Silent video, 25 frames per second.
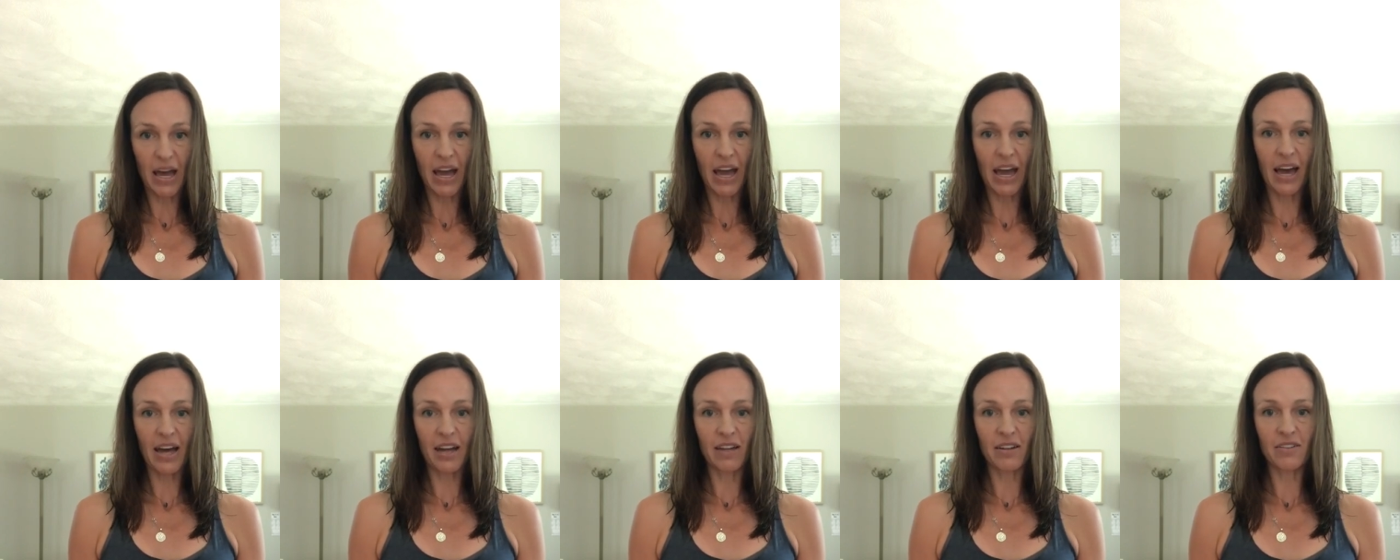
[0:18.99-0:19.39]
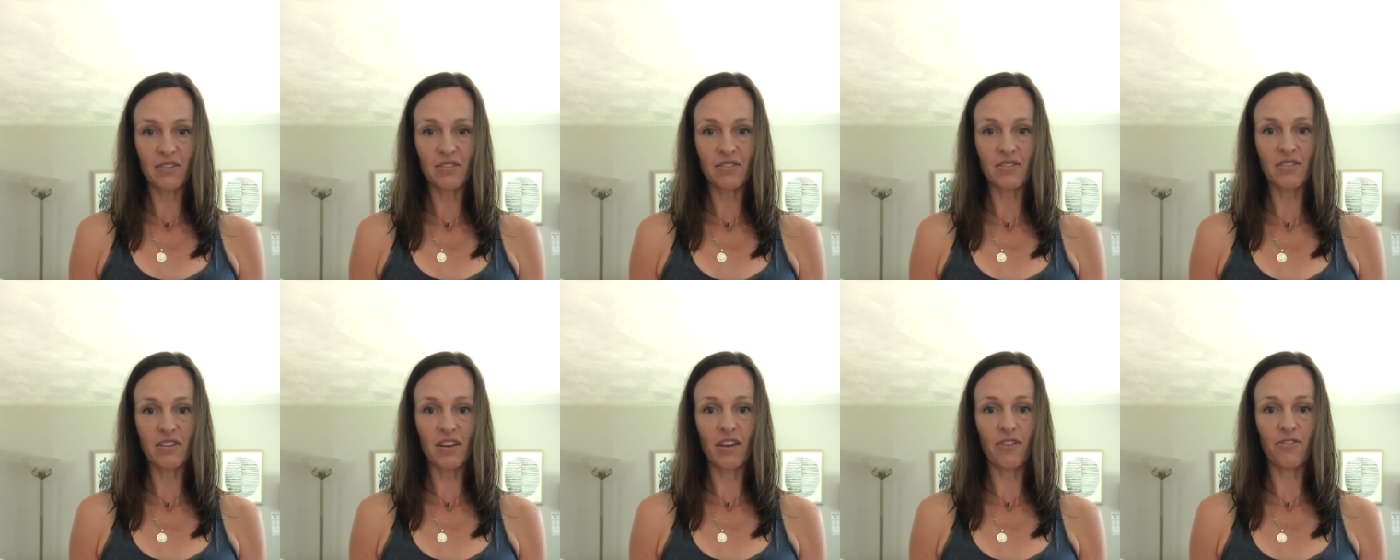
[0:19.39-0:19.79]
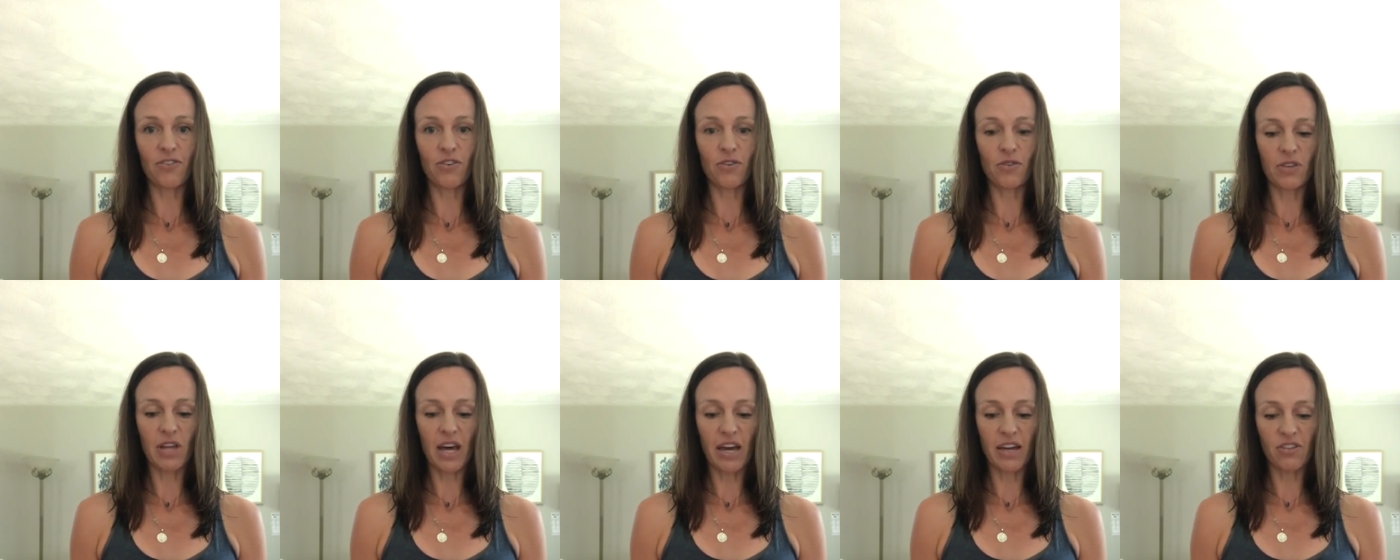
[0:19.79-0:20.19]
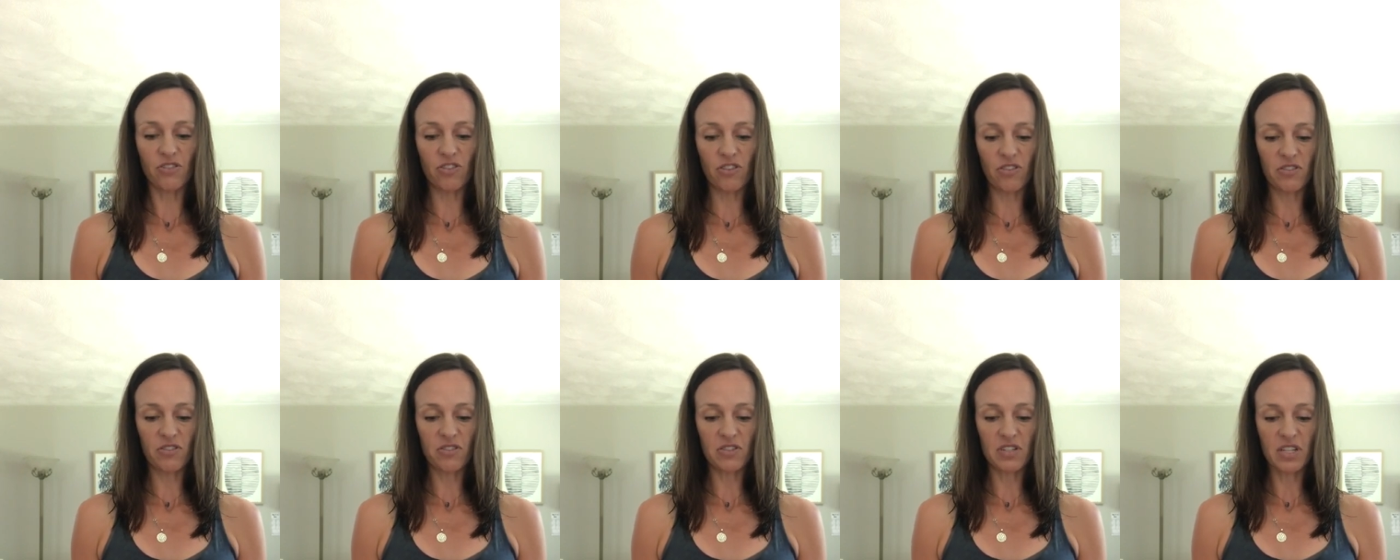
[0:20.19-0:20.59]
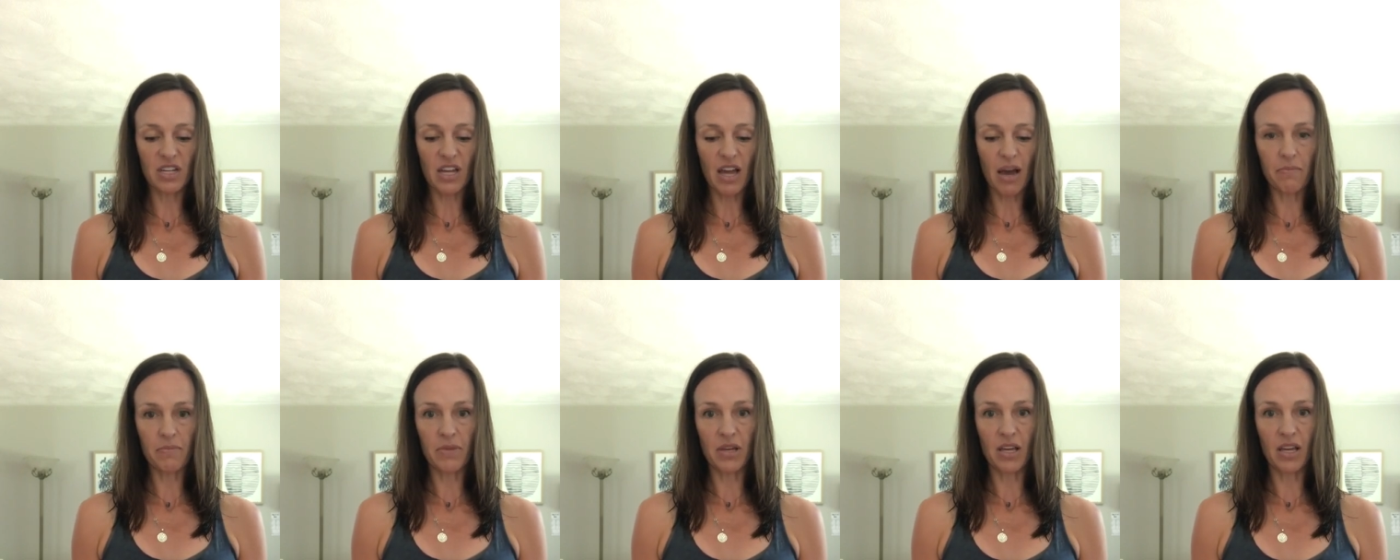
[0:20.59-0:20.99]
and if you'd like, just
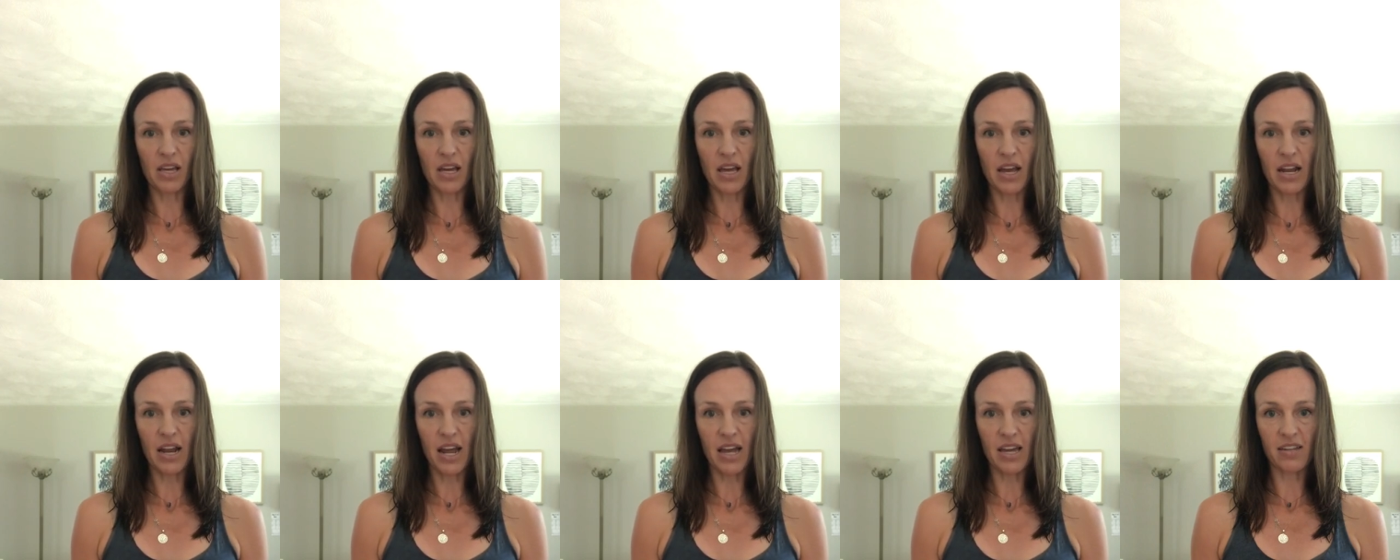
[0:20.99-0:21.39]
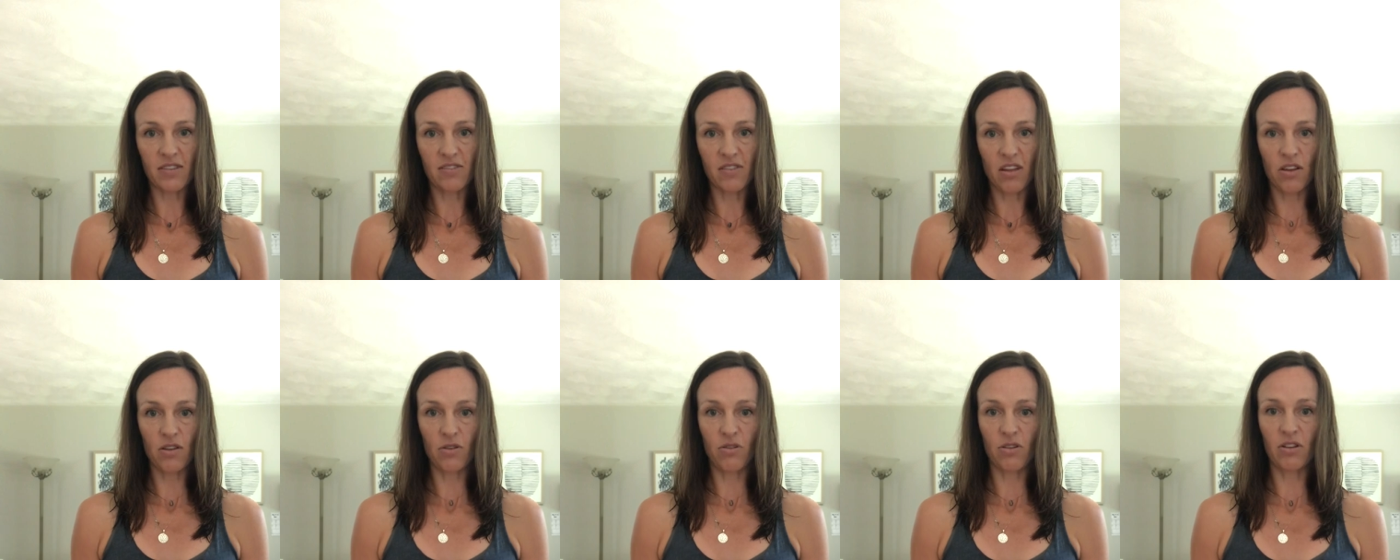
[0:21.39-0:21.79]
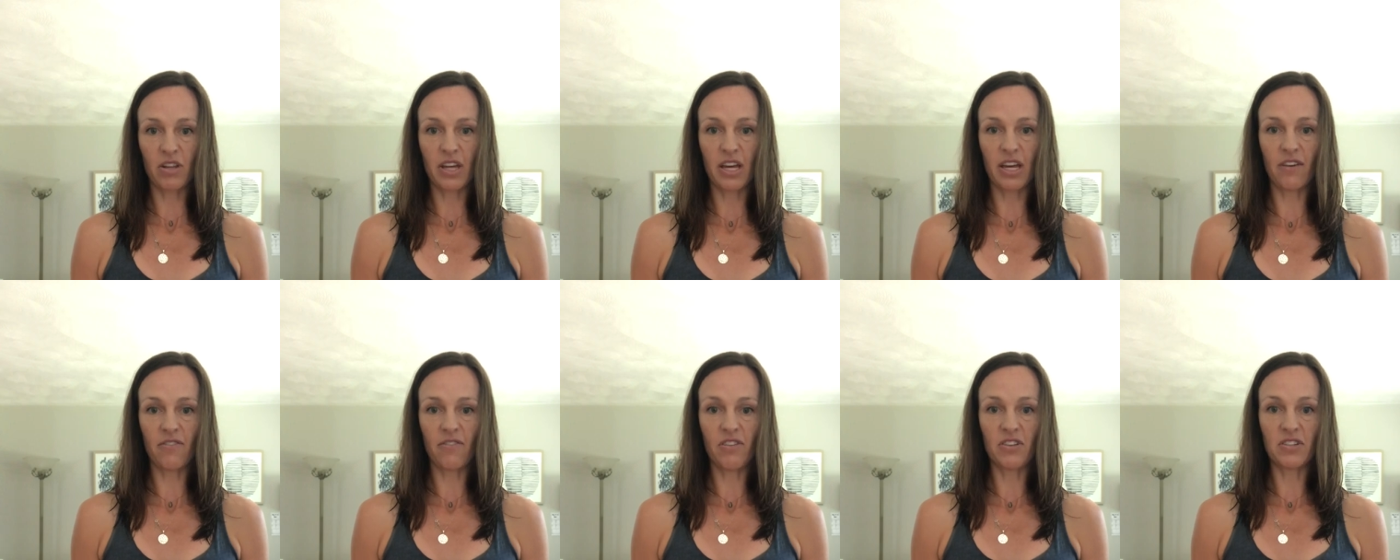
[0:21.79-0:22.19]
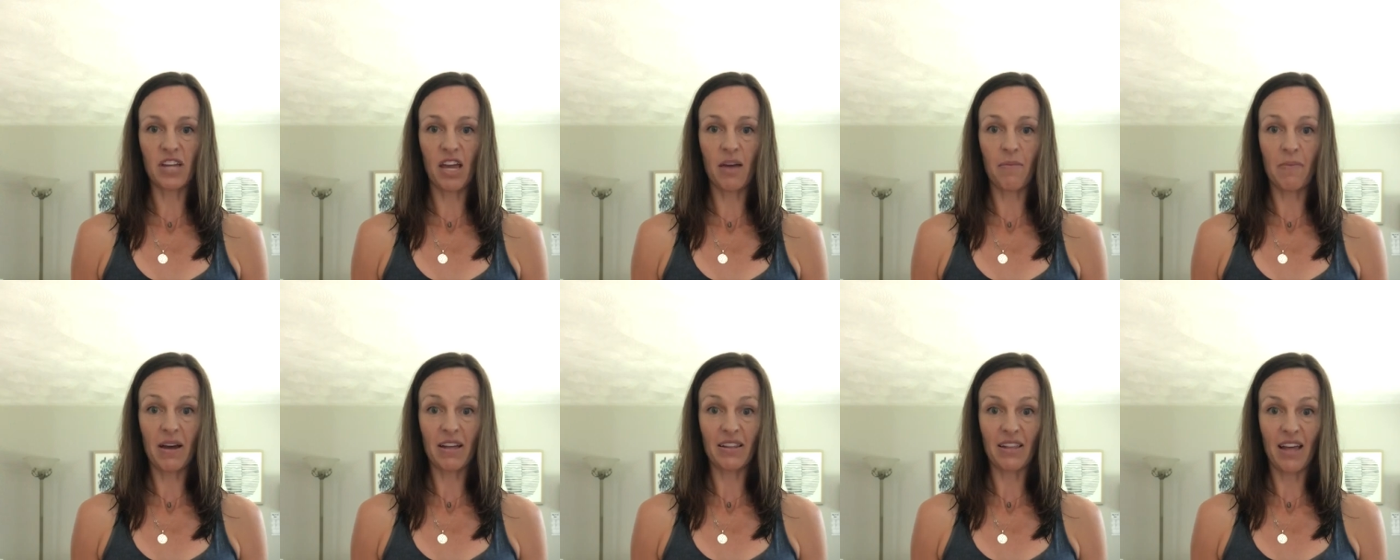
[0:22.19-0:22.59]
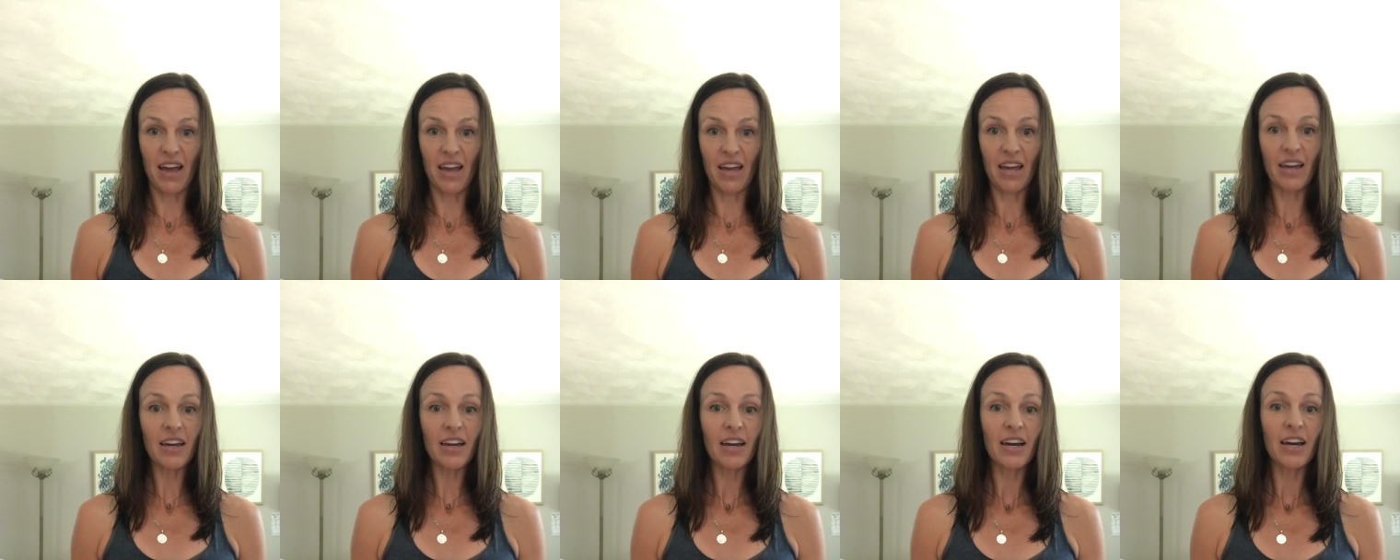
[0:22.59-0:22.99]
DM me and I can send you the link of the type I
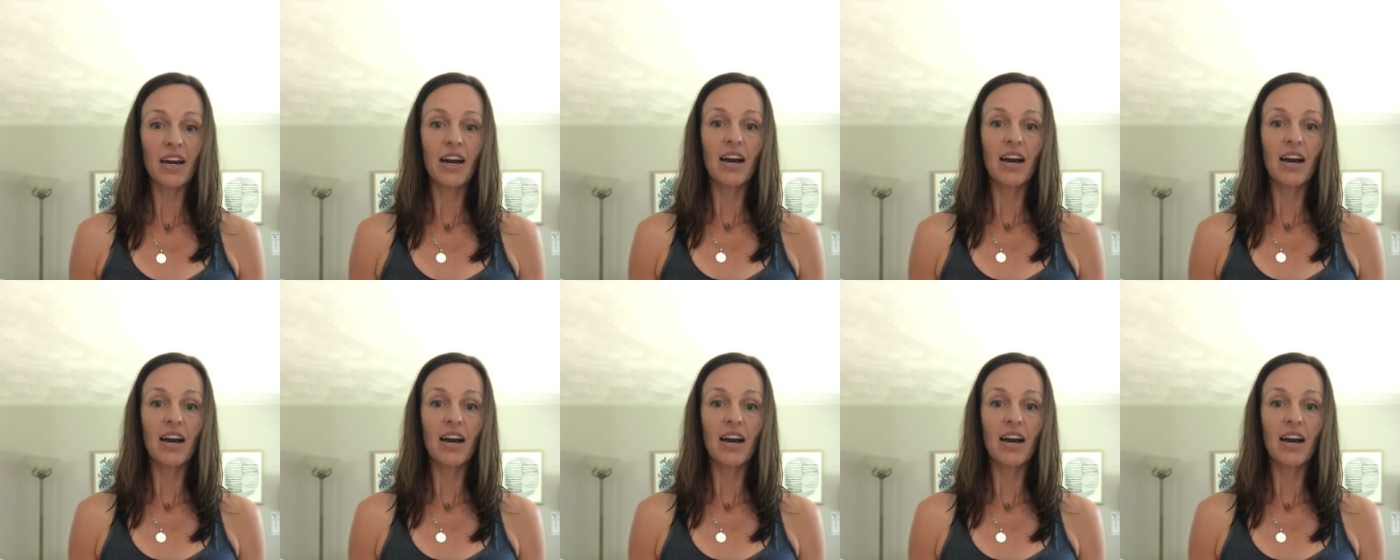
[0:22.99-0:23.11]
like.